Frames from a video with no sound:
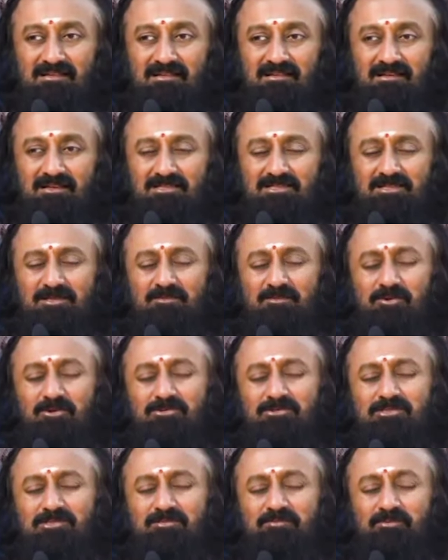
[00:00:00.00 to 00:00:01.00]
is the
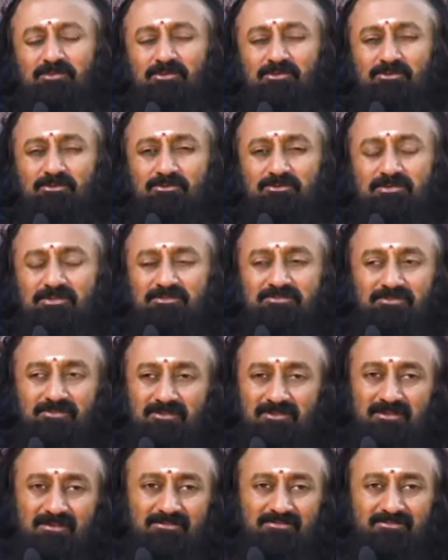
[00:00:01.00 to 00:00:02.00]
most
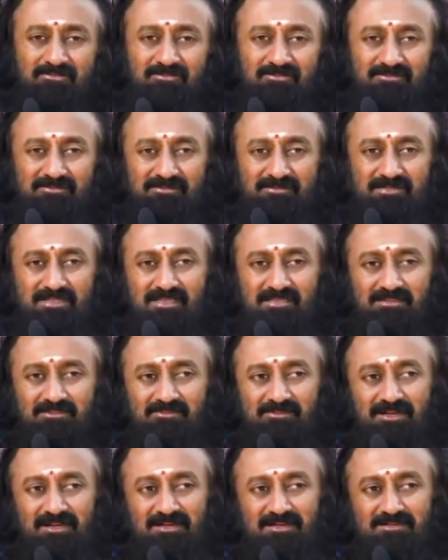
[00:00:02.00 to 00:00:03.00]
beautiful
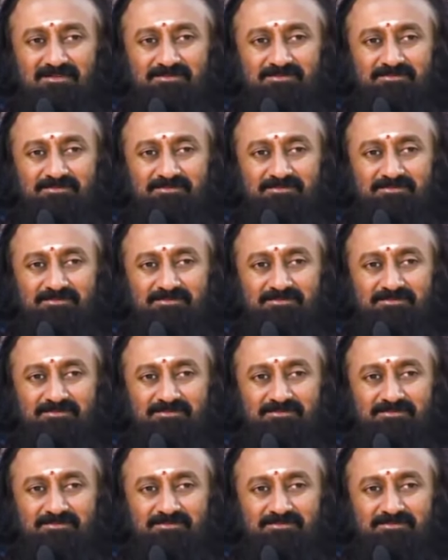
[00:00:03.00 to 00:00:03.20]
Tattva.